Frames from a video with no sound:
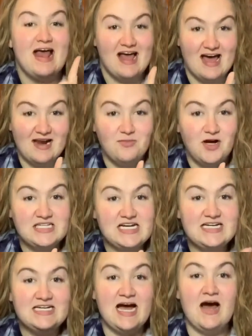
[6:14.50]
And I'm not
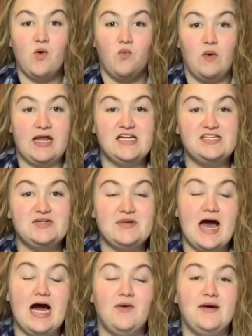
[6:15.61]
done yet. What I do
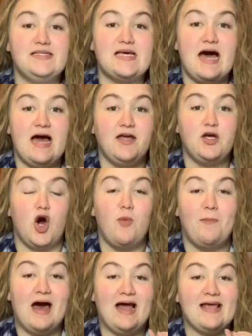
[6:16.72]
now is I go
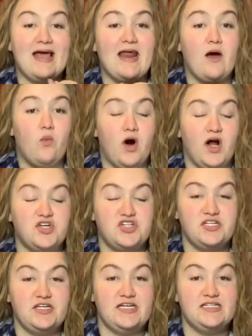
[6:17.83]
back and I watch
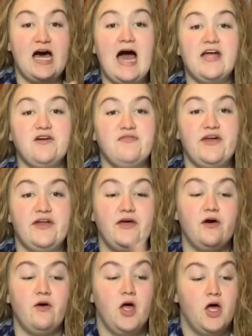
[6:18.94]
the entire
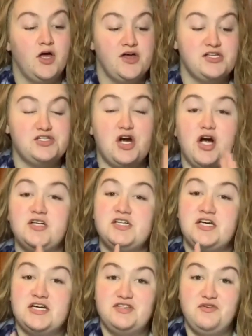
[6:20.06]
video, start
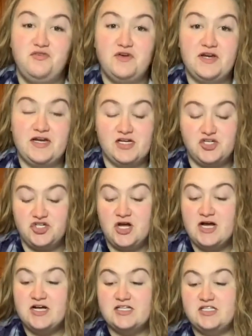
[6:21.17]
to finish.
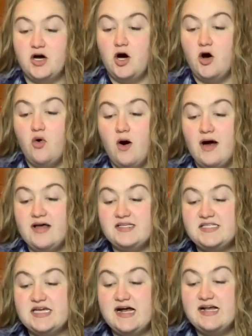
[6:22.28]
So it
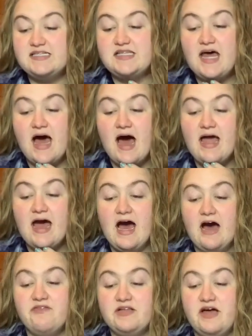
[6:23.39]
says that I
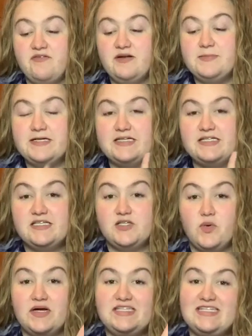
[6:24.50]
have 11 minutes and
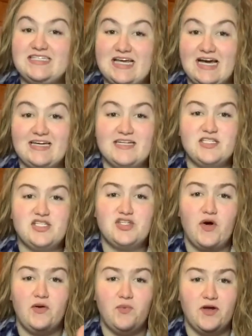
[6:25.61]
20 seconds. So
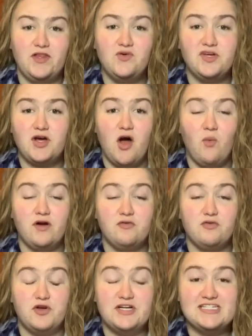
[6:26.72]
I really only got rid of
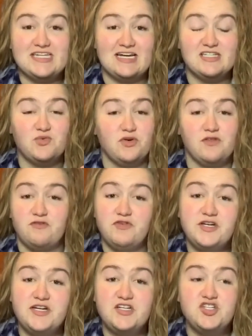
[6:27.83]
30 seconds worth of
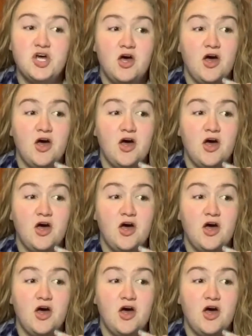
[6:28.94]
footage,